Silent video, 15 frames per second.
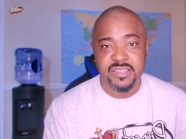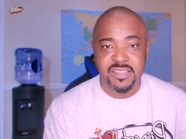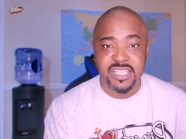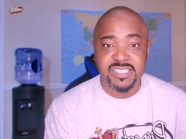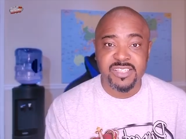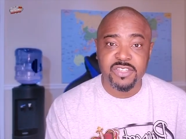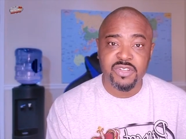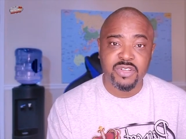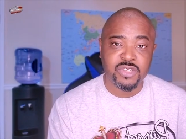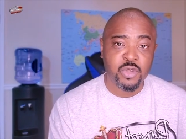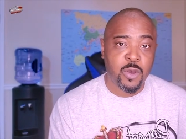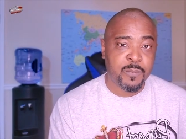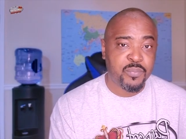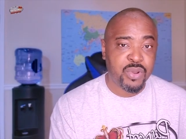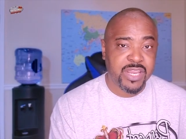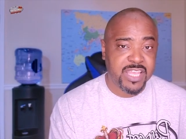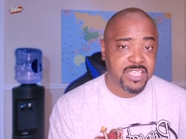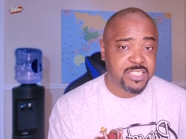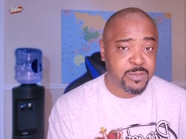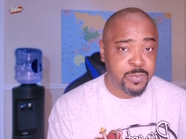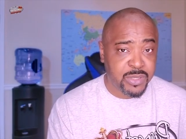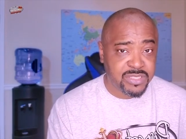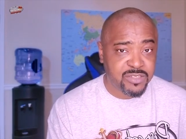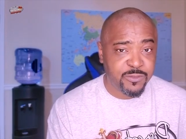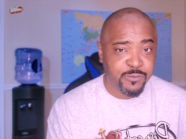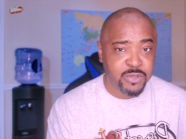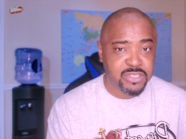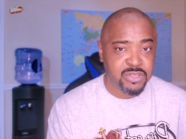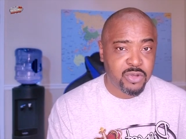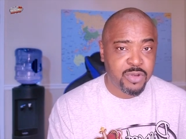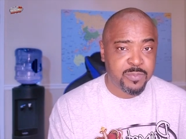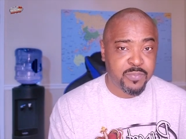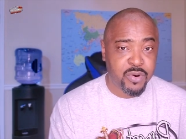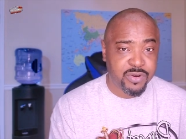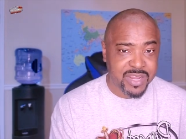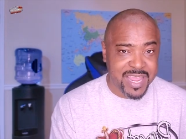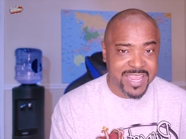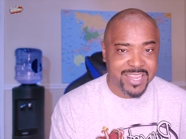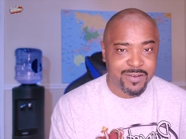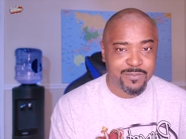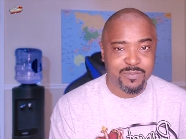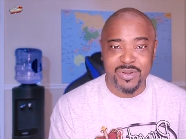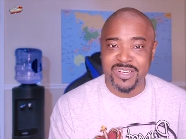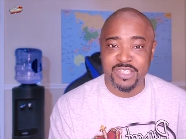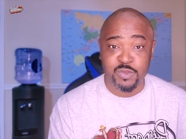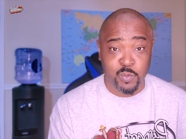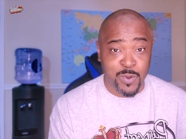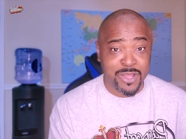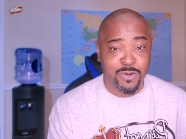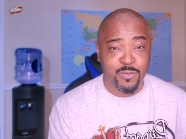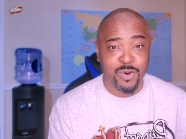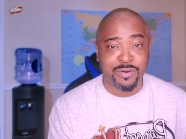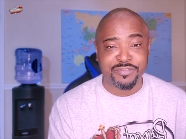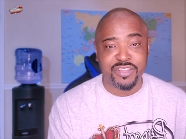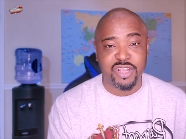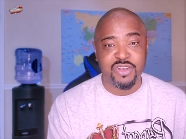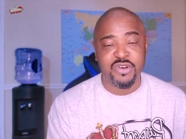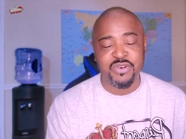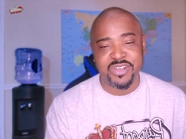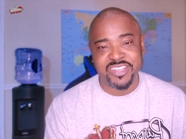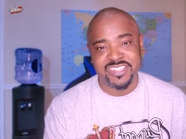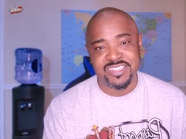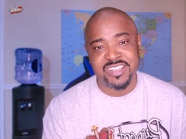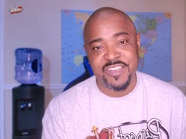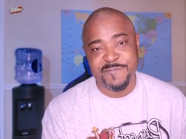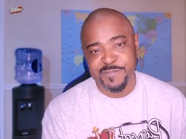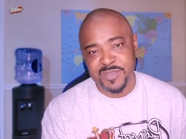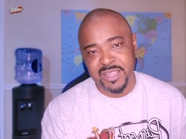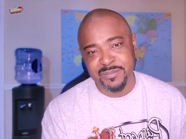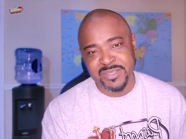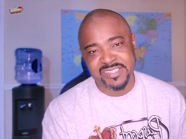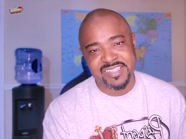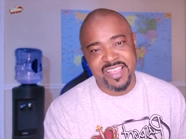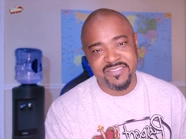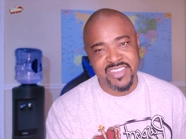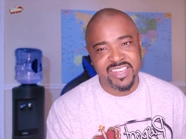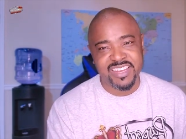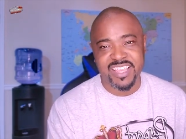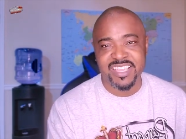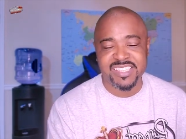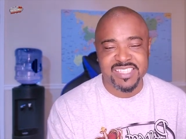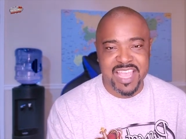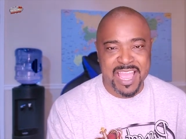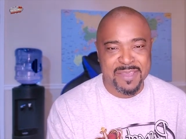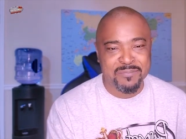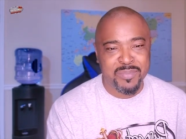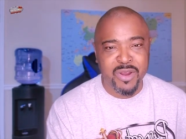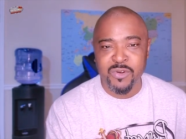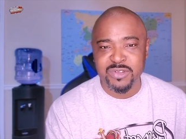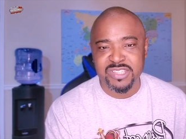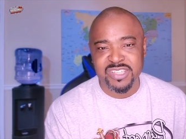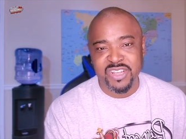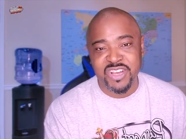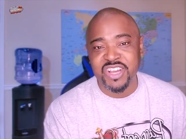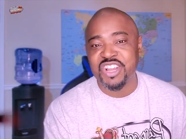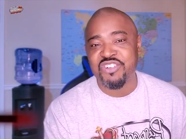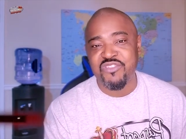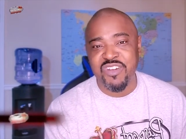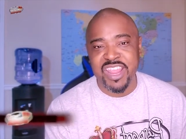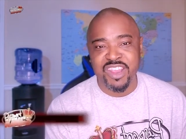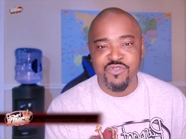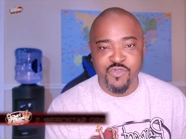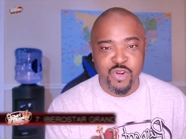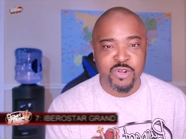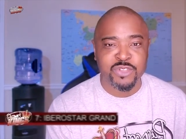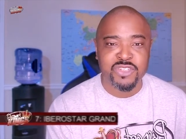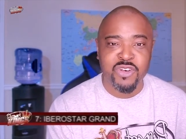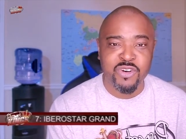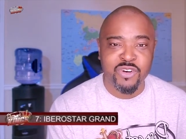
This is also a pretty expensive resort per night, but it's well worth the cost. Number seven is Iberostar Grand Rose